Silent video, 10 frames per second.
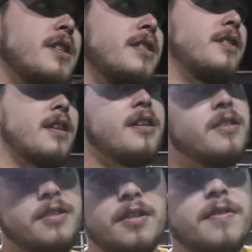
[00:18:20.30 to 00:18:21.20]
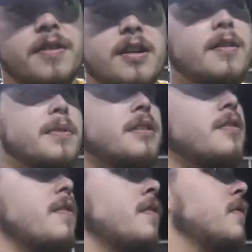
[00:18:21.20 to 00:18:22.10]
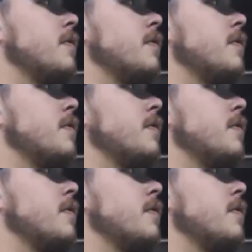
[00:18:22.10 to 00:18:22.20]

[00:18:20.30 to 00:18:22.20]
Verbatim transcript: Chase has got his stuff and I got my stuff.